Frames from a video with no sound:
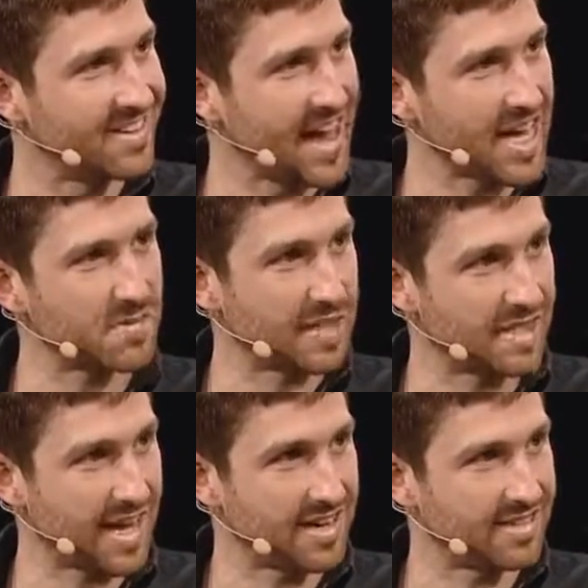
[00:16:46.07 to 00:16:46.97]
aspect
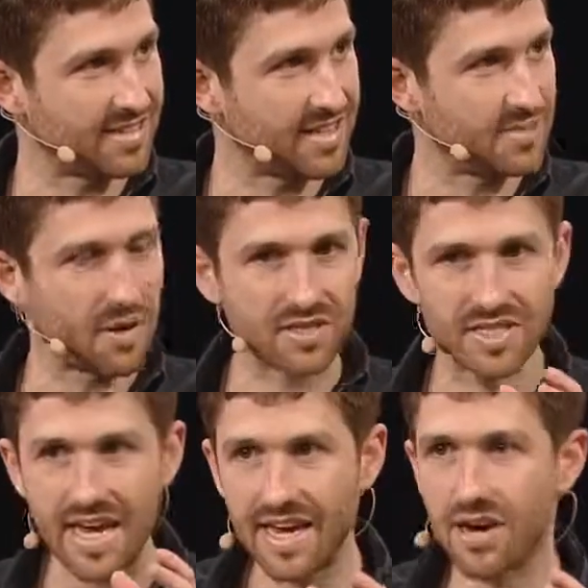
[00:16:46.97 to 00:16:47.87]
of that. It's about
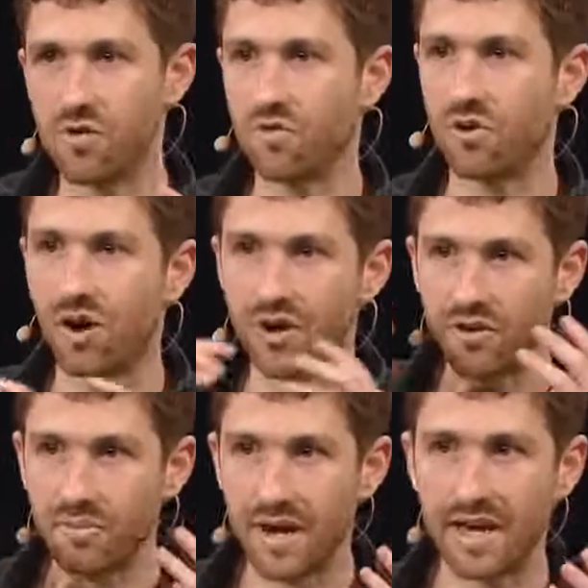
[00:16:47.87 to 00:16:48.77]
taking over or
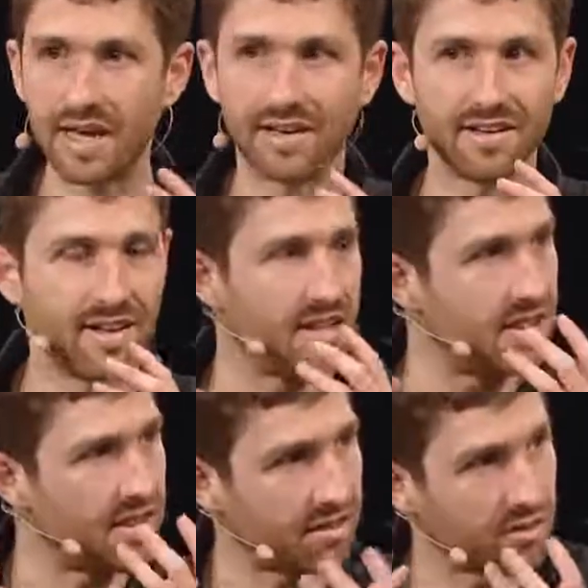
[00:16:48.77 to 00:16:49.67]
undermining
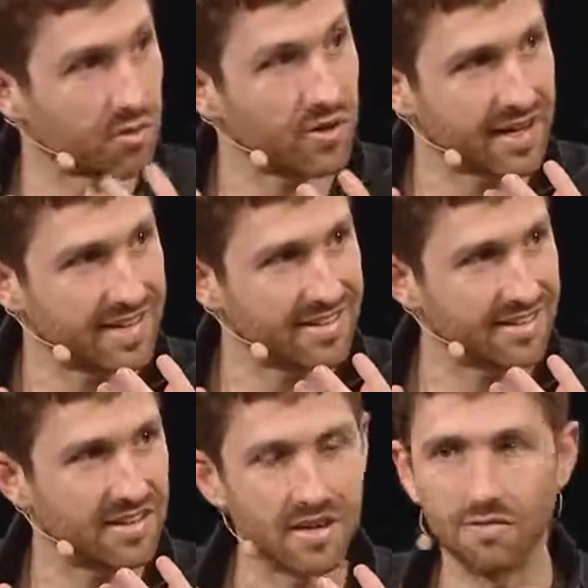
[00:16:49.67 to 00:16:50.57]
the authority
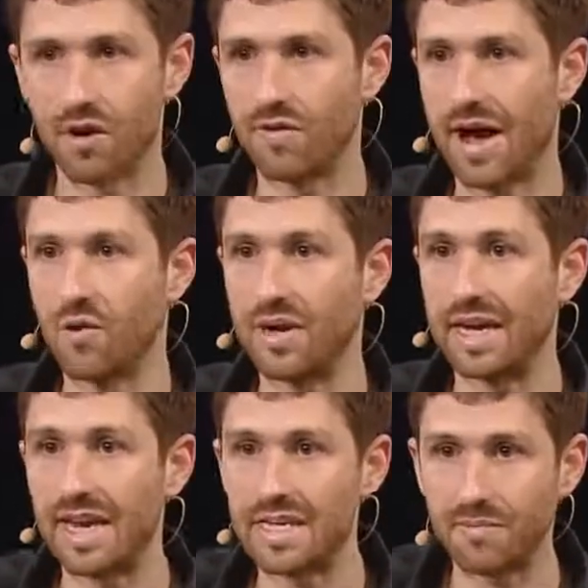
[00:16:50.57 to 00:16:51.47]
of how we can
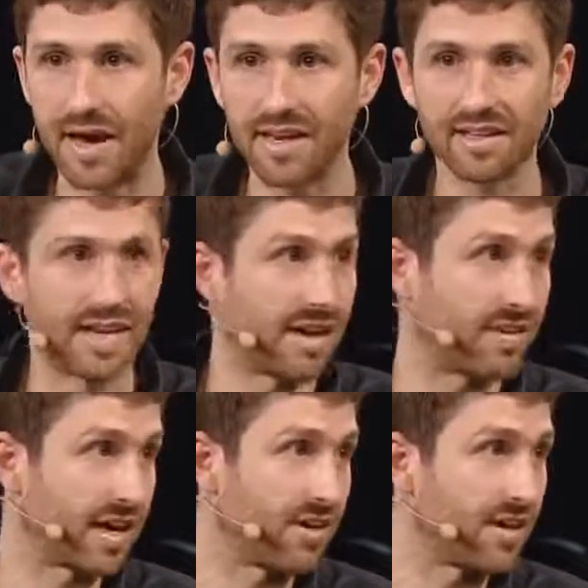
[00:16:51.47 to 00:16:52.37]
independently
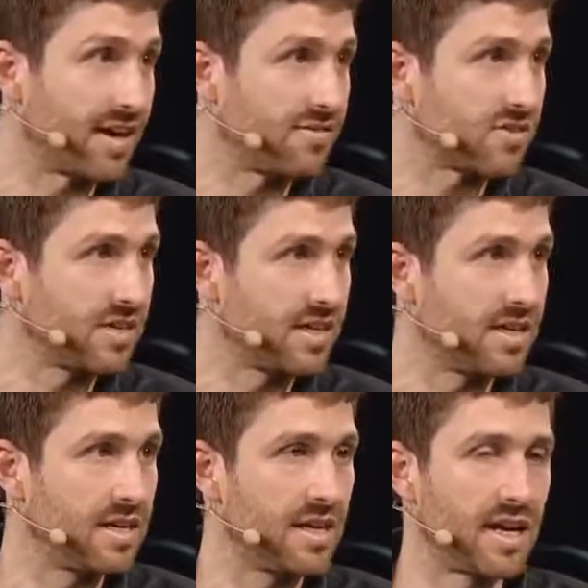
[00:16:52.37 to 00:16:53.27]
navigate our lives.
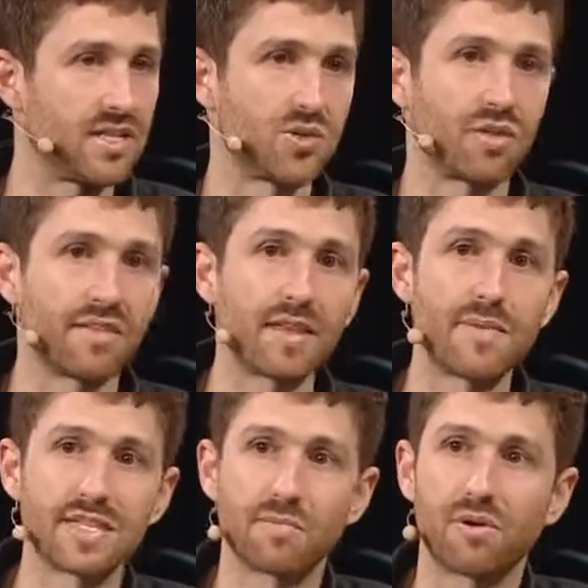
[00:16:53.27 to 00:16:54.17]
And so the thing that
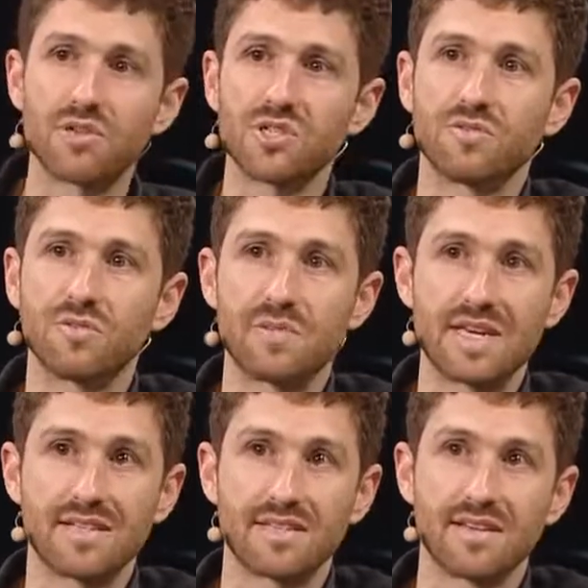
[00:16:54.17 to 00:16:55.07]
makes it personal for me
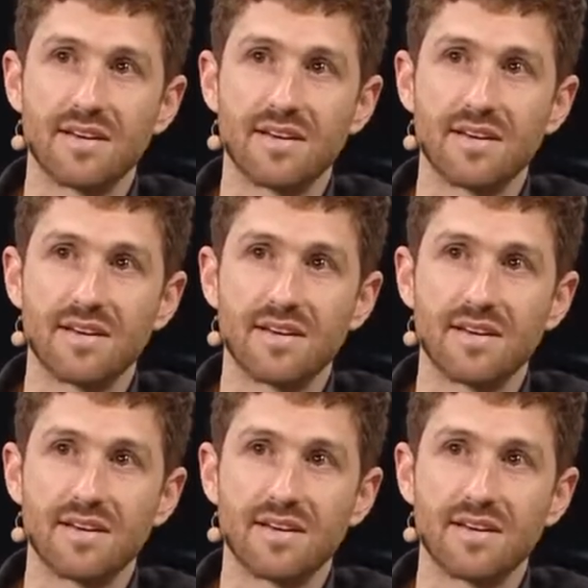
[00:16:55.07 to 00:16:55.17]
is